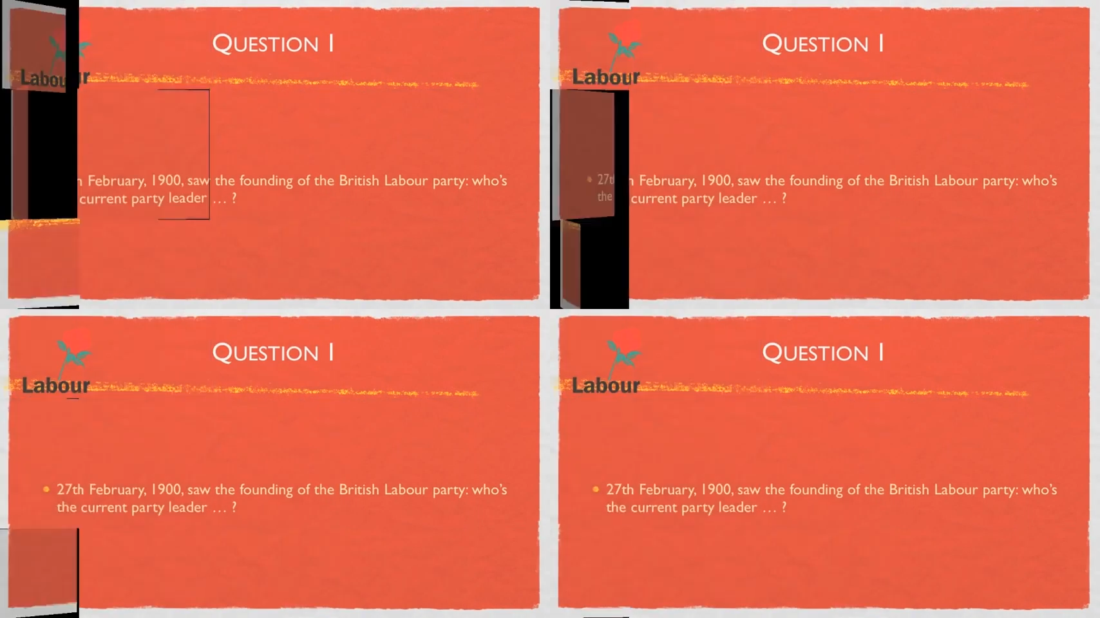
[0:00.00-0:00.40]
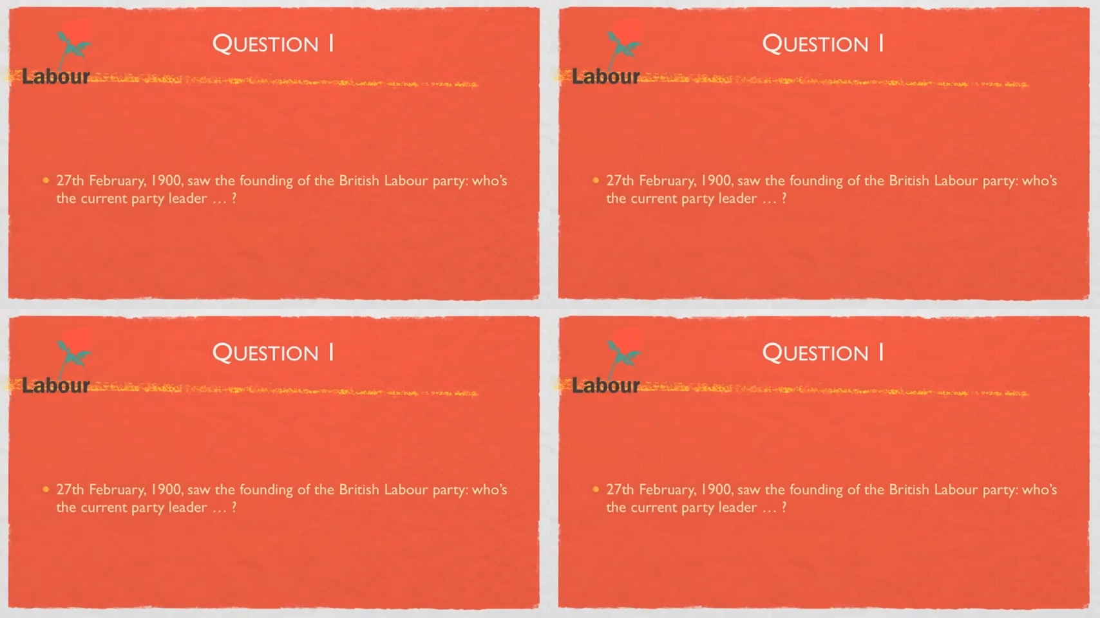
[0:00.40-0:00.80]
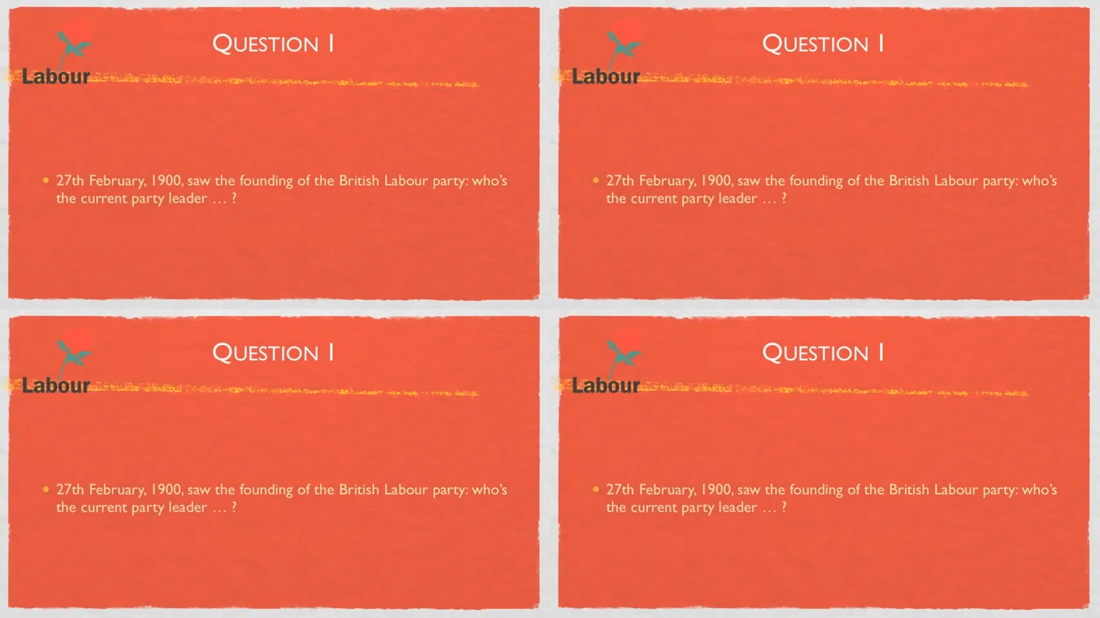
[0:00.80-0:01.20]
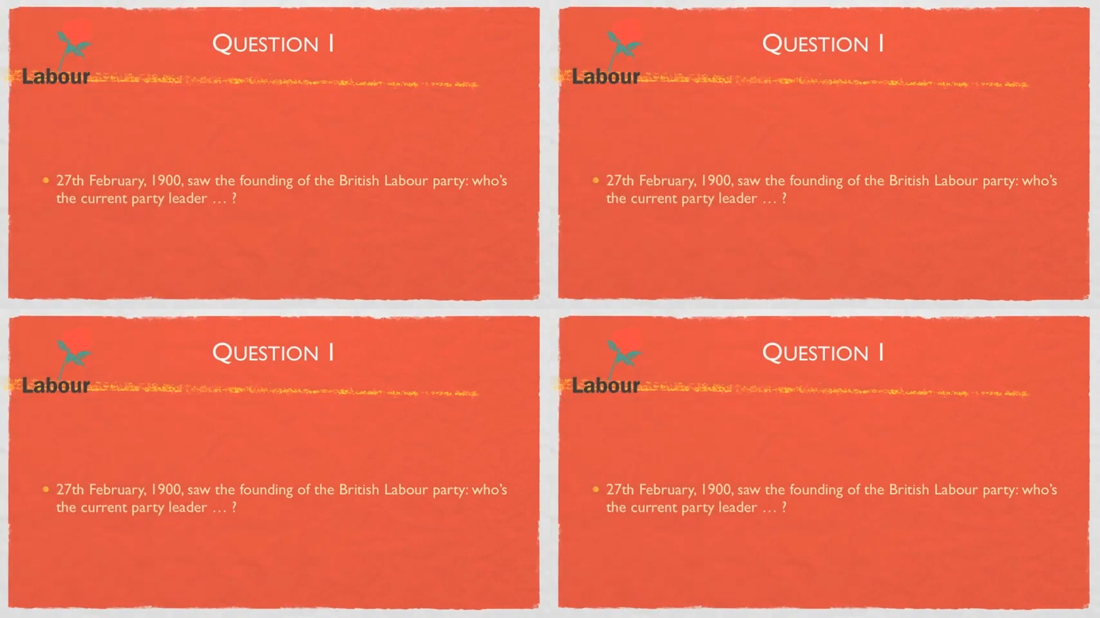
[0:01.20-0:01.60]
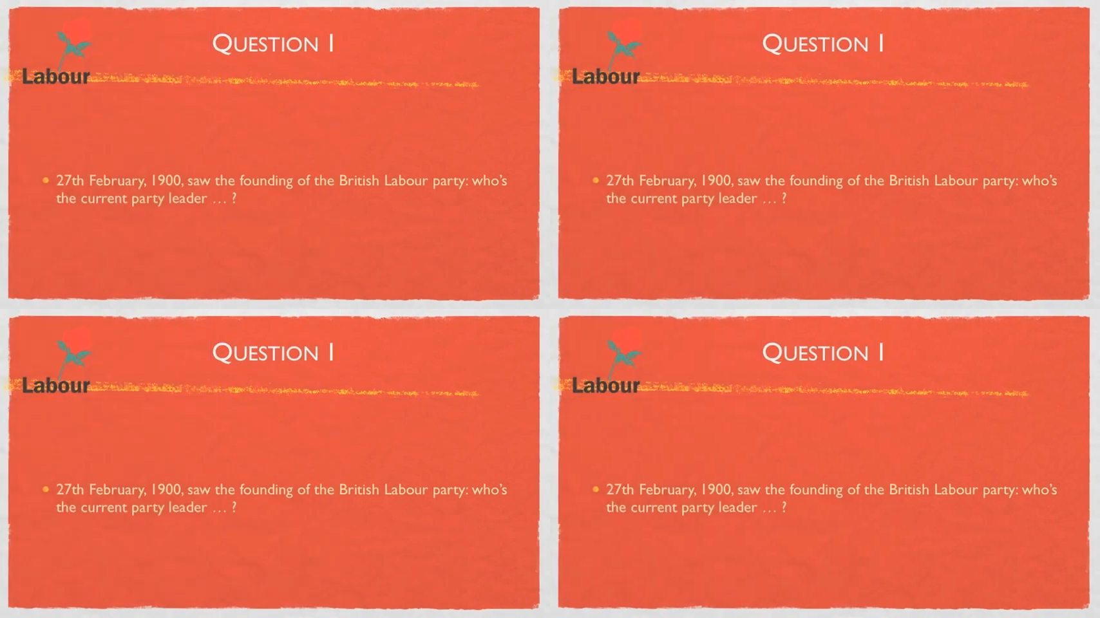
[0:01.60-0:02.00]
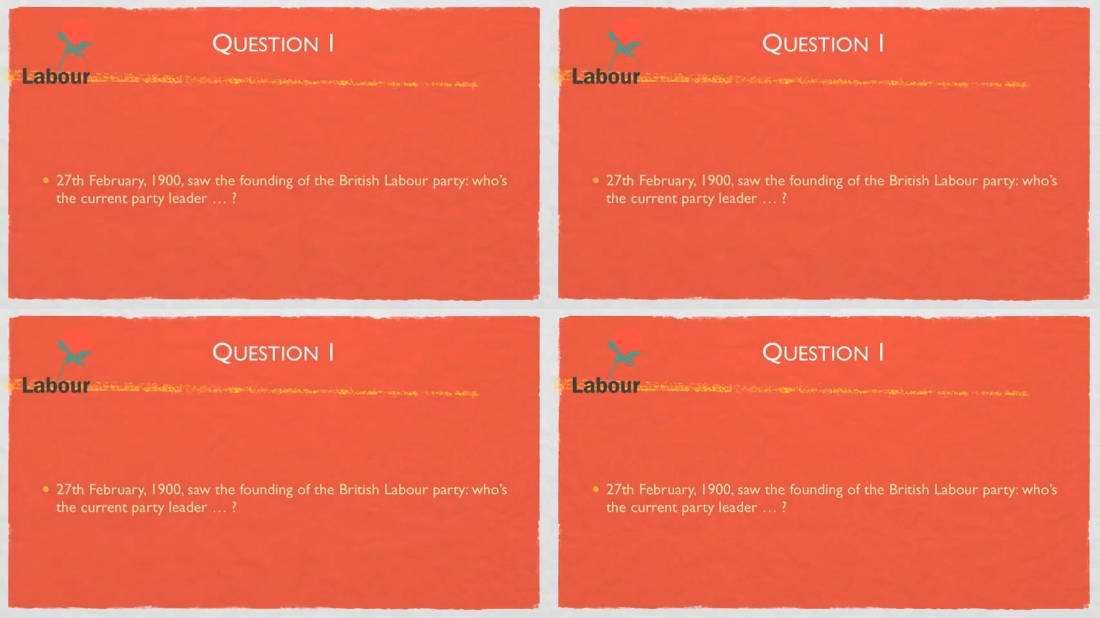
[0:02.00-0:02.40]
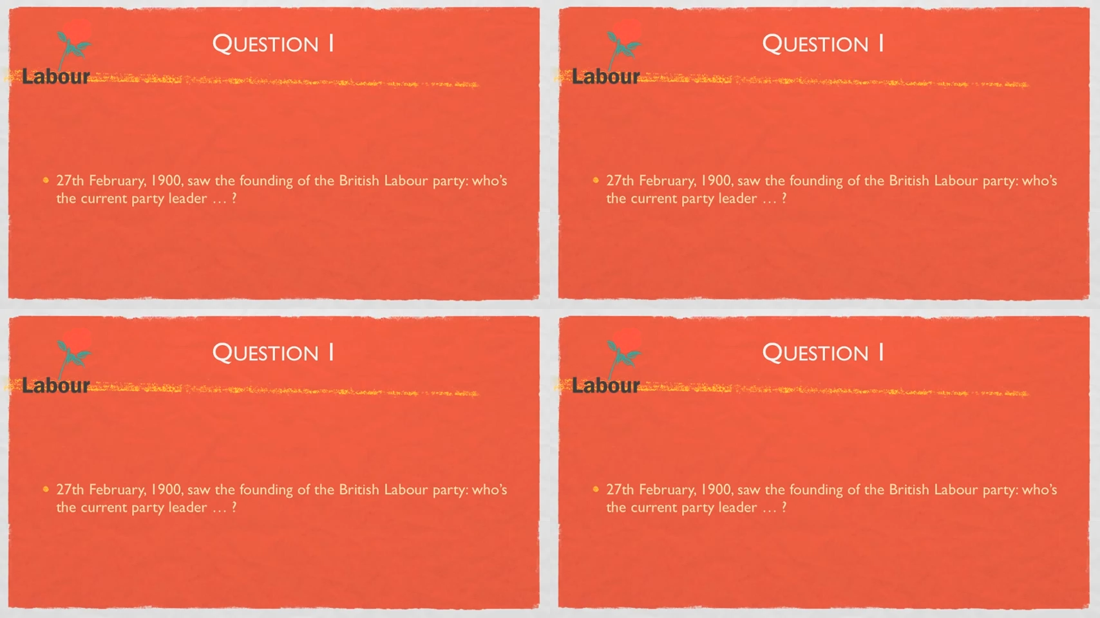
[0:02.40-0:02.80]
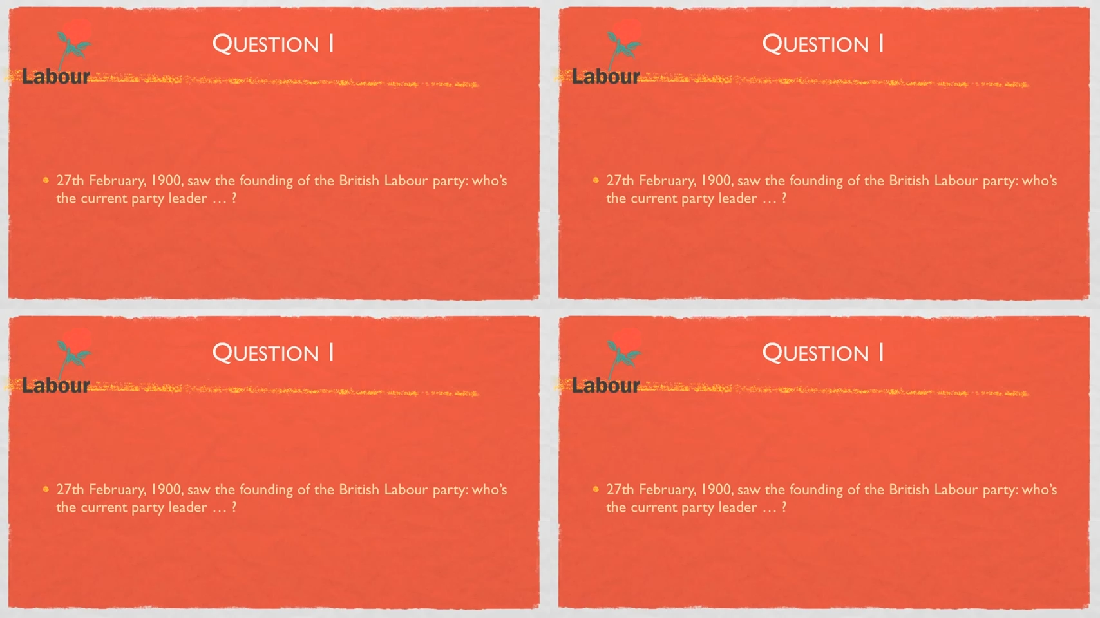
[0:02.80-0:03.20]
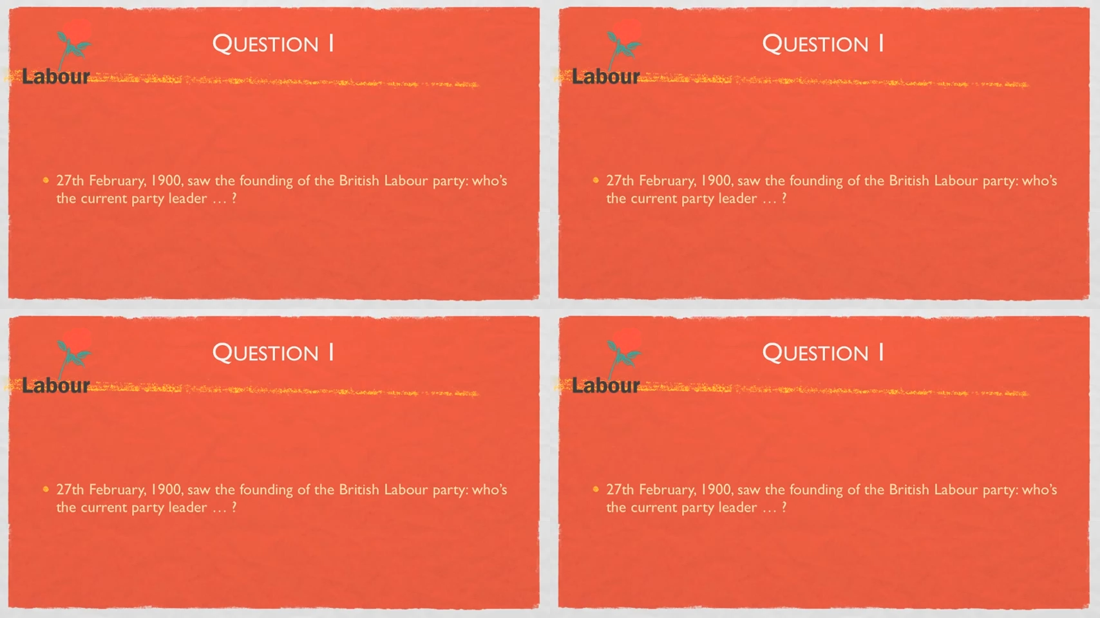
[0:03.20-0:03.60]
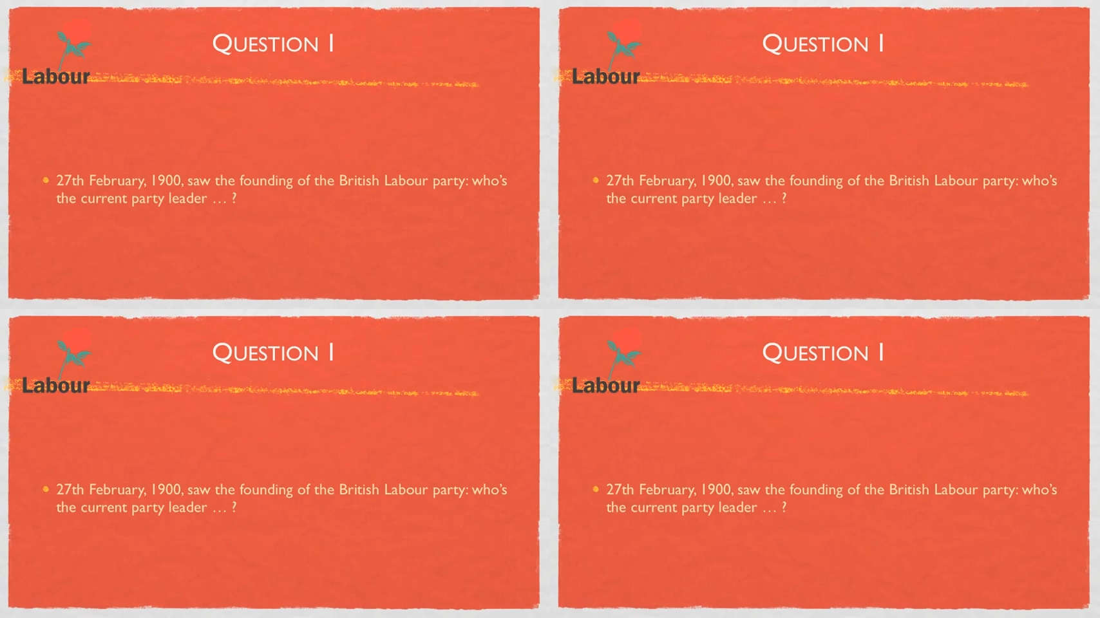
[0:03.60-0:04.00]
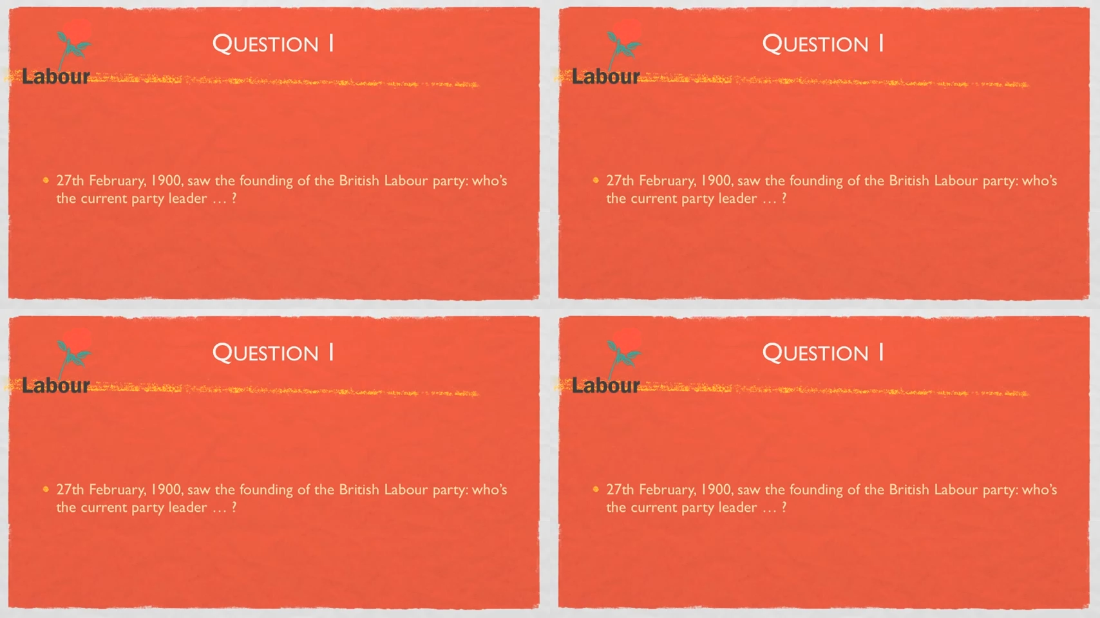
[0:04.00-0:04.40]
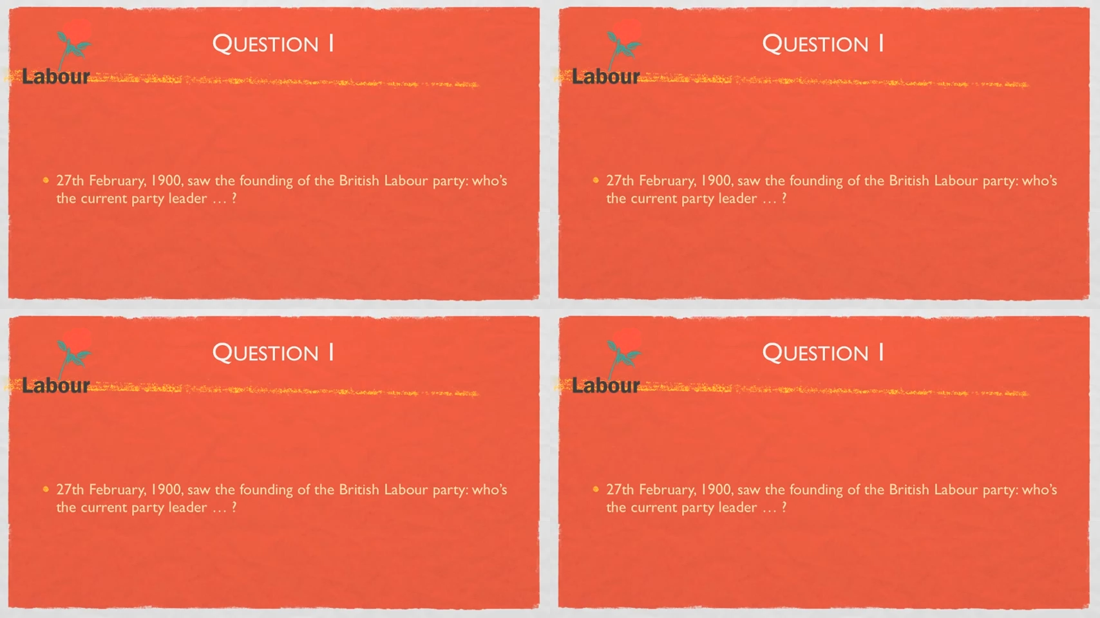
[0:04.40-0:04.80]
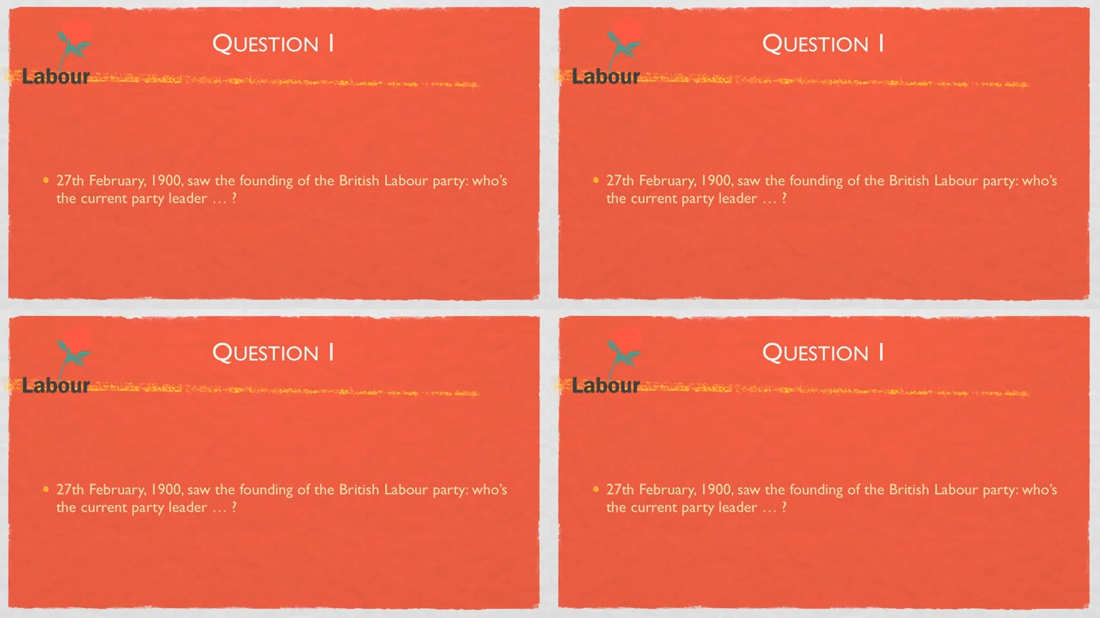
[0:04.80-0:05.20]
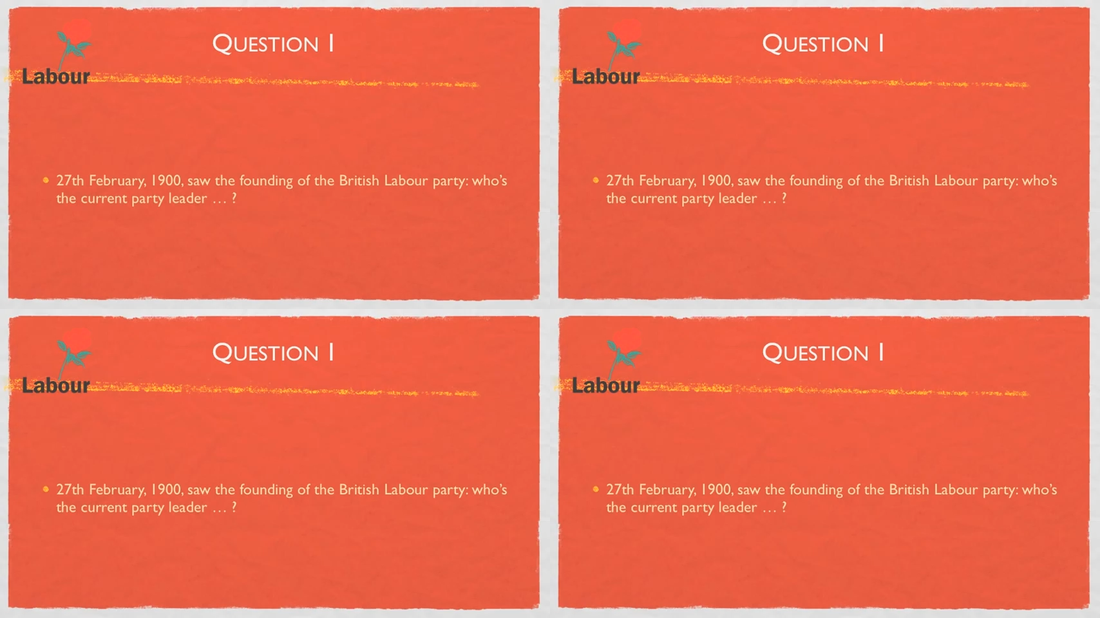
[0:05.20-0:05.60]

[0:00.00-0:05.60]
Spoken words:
(no speaker visible)